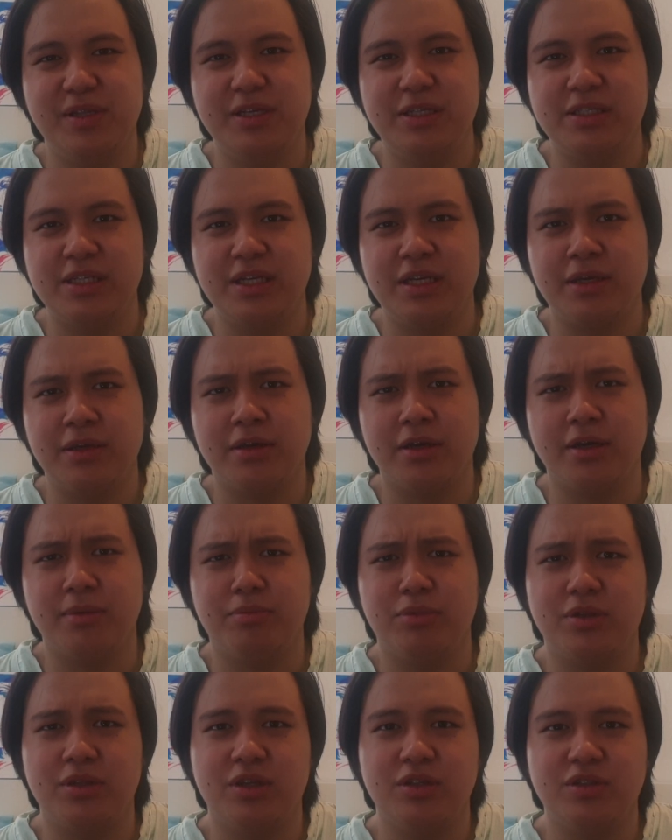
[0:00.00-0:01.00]
sick and
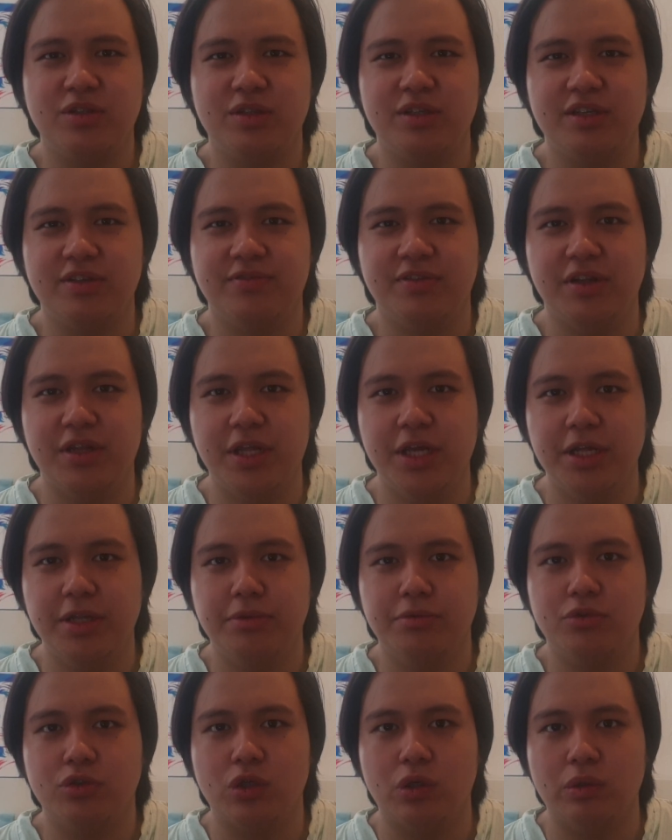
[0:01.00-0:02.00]
potentially even dead.
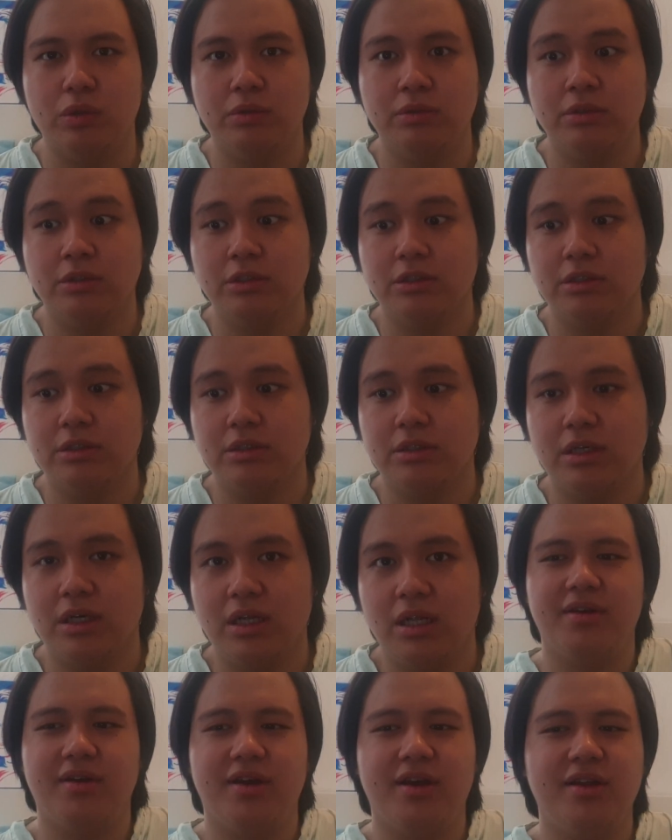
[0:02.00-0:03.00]

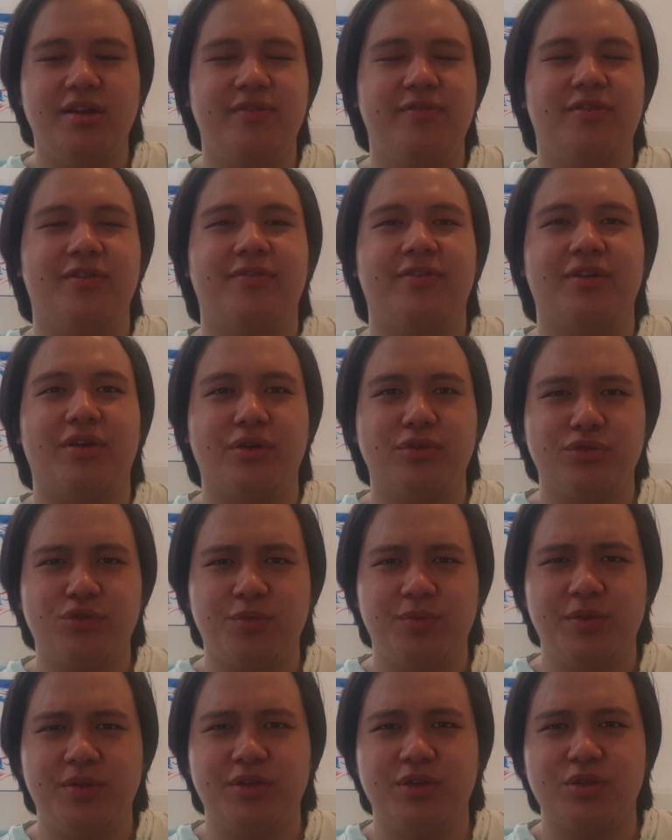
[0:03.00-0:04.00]
And if you have an
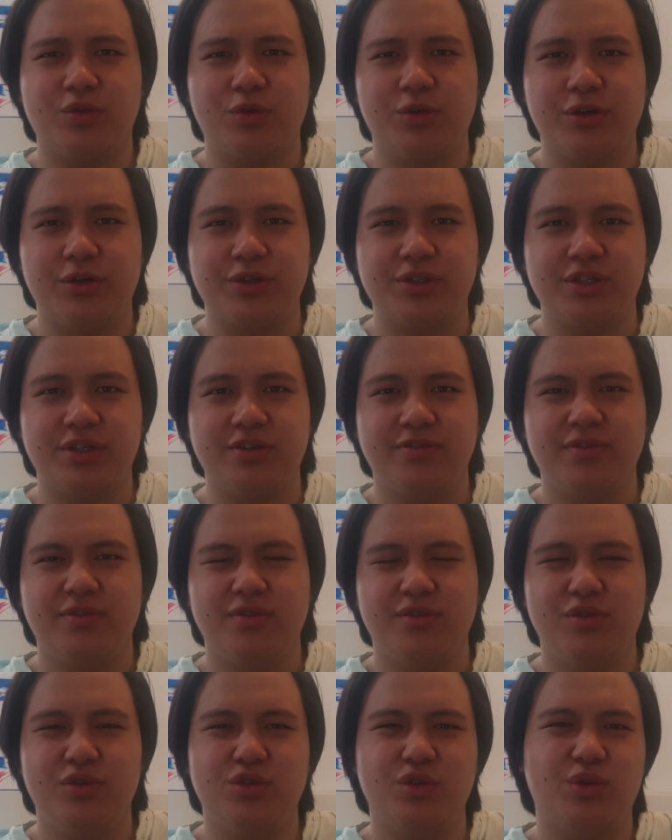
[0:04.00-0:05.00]
autoimmune disorder yourself,
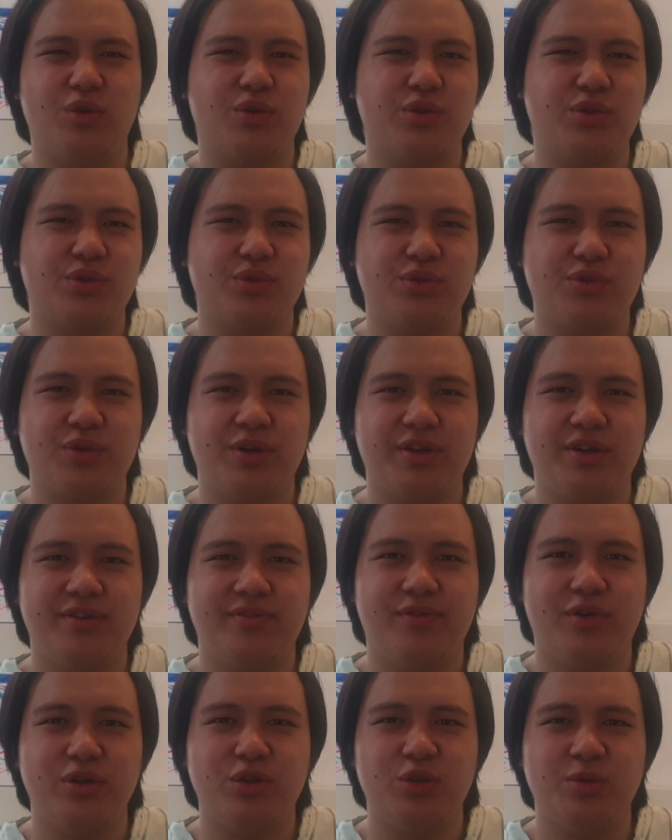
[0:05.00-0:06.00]
you should also try to
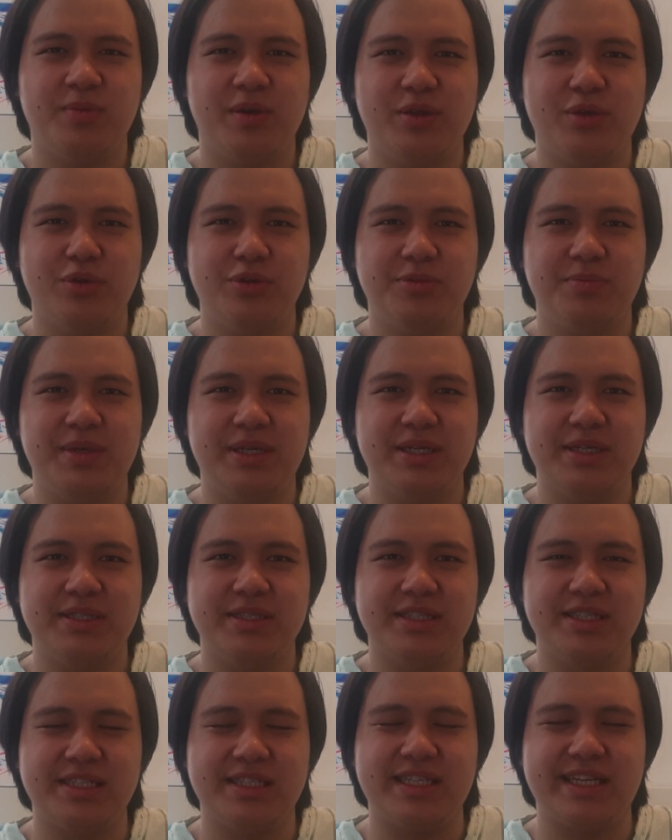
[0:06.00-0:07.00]
avoid tomatoes because
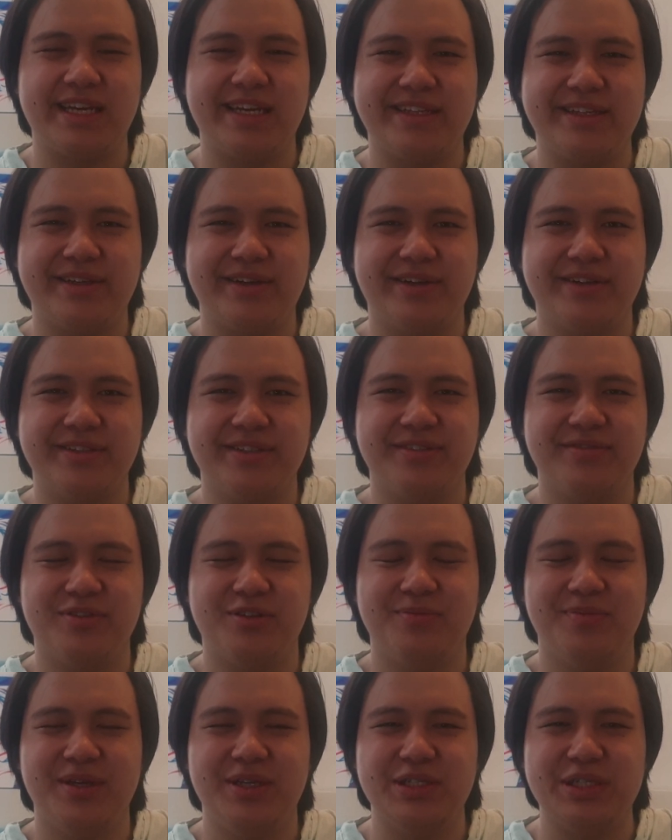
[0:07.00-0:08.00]
it can cause
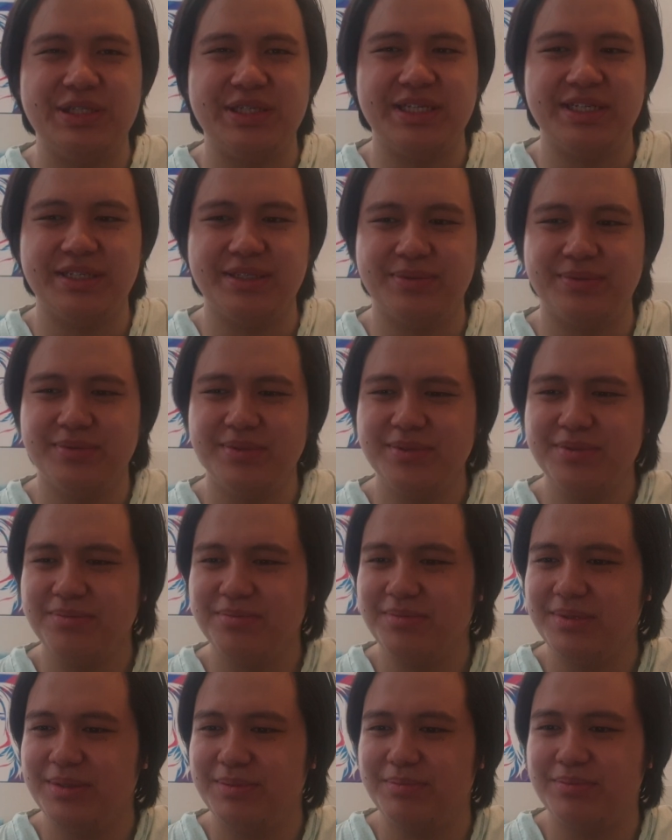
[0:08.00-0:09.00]
inflammation and it won't
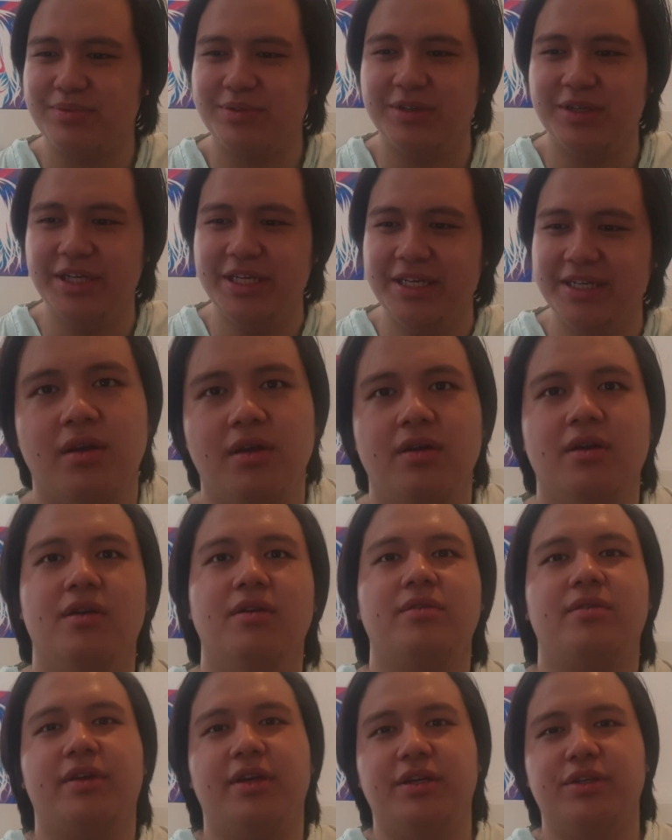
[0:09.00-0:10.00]
be pretty.
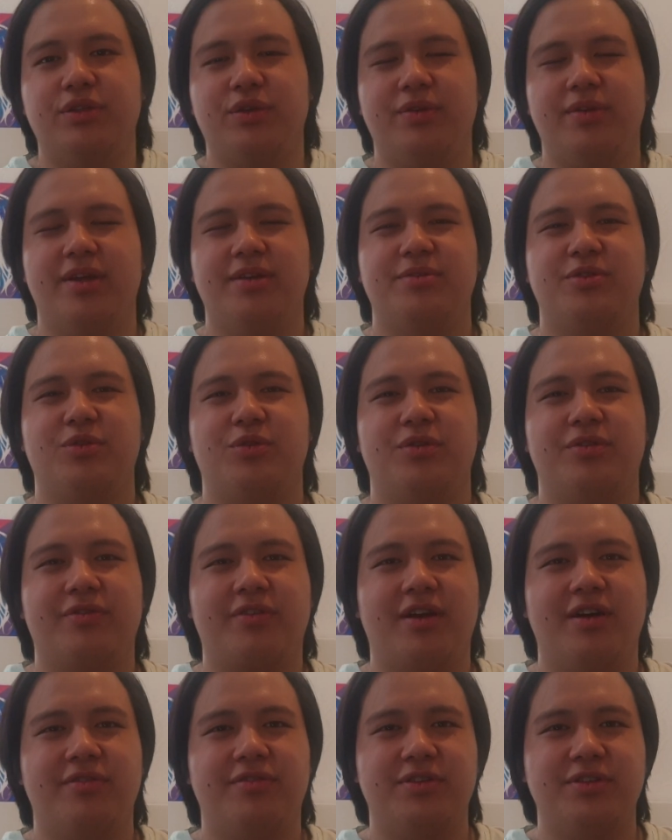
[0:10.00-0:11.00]
Okay, so that sort of
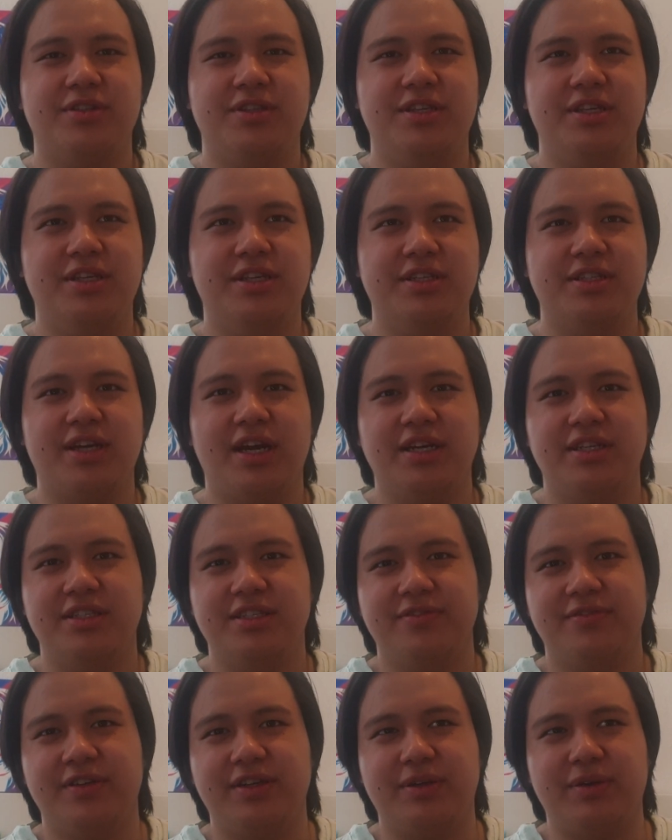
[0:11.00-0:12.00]
covers the
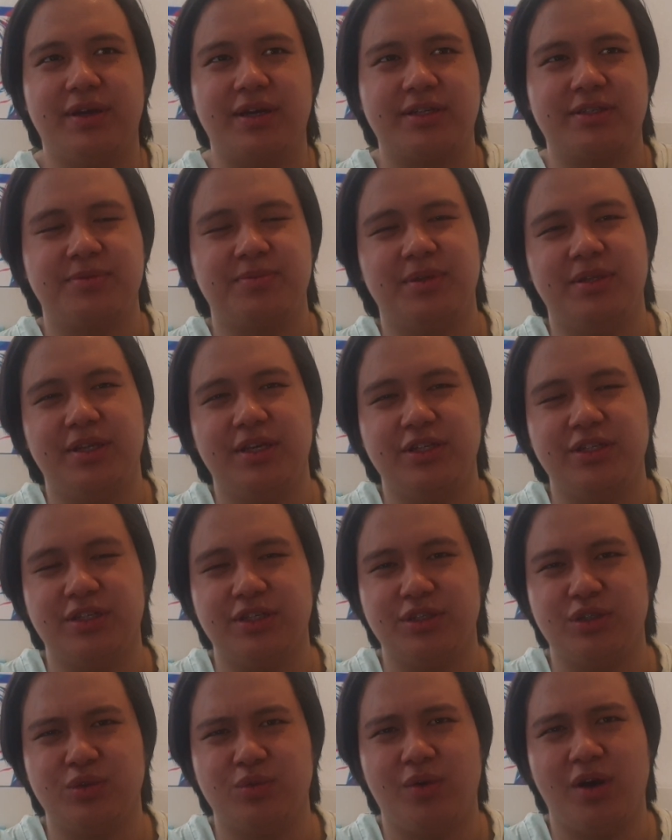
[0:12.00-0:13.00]
scientific explanation
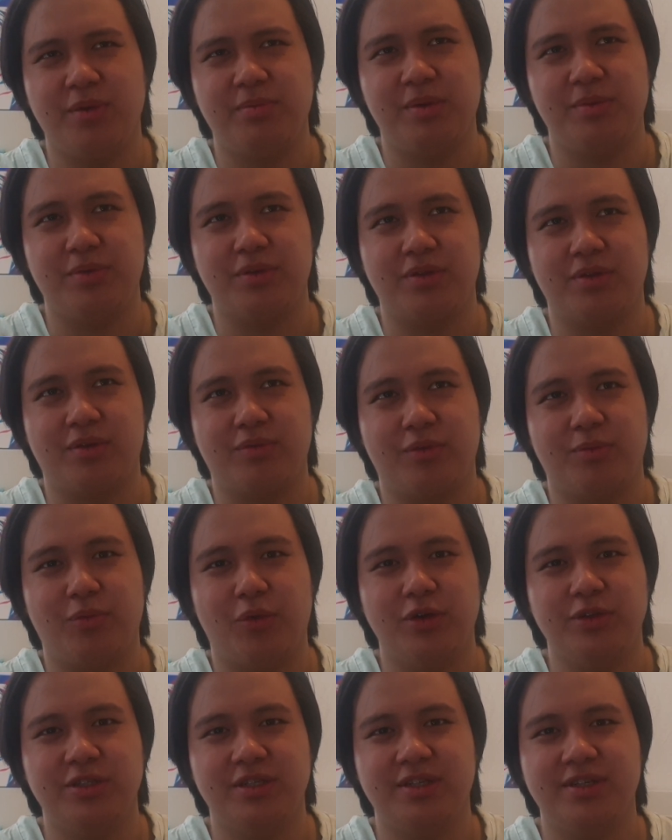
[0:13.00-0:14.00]
as to why people thought were
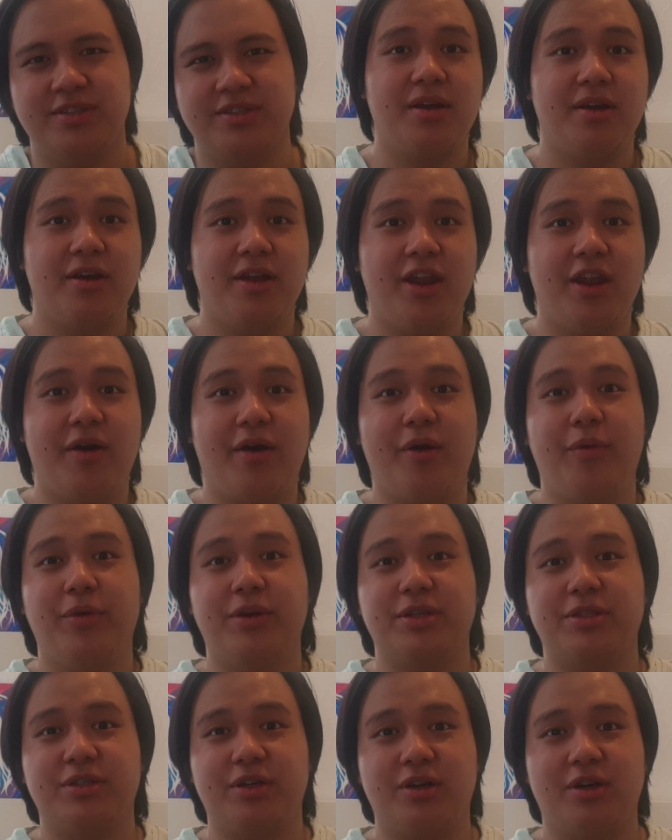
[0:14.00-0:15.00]
poisonous. Now I want
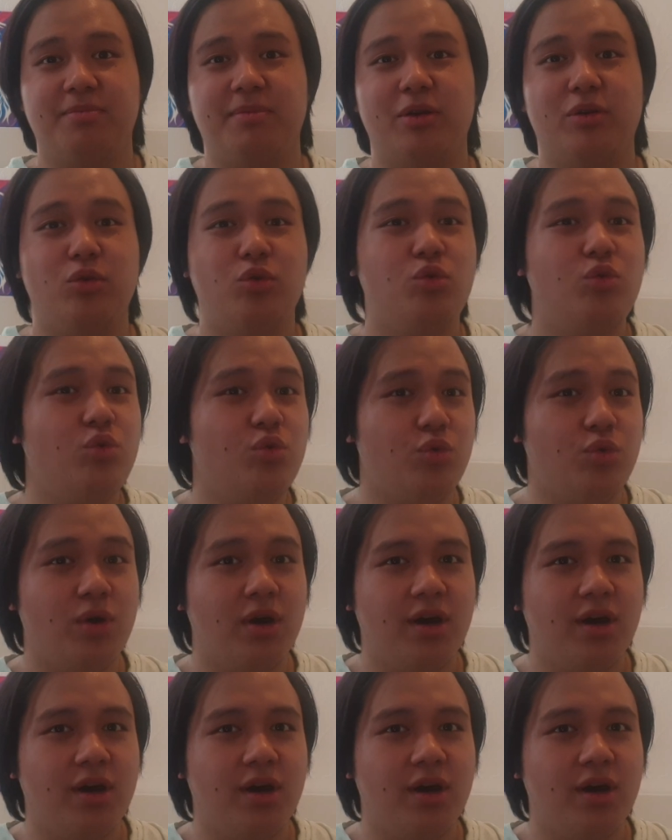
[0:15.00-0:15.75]
to talk about who